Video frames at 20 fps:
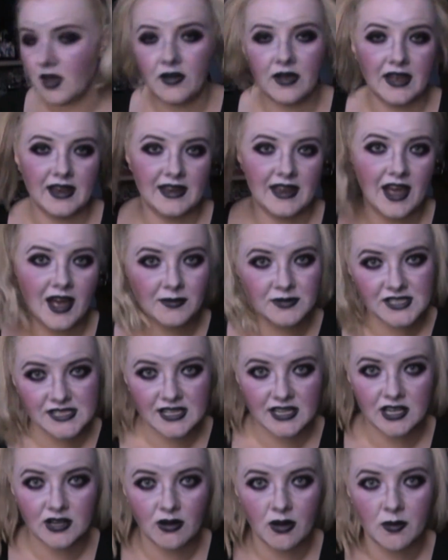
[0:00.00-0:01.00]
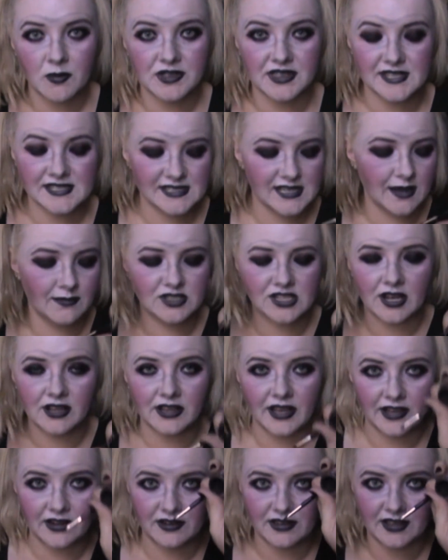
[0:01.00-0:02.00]
Okay, now I'm just going to go in with the same
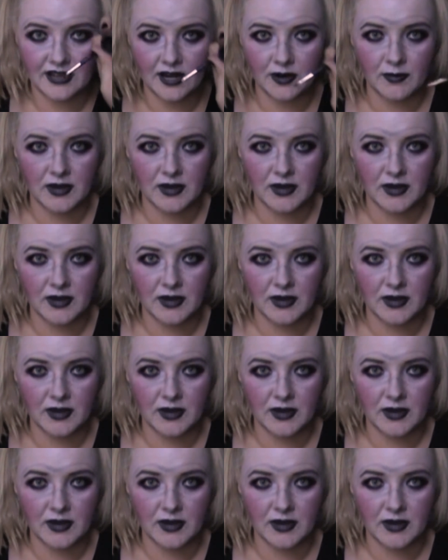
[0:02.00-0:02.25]
gel liner that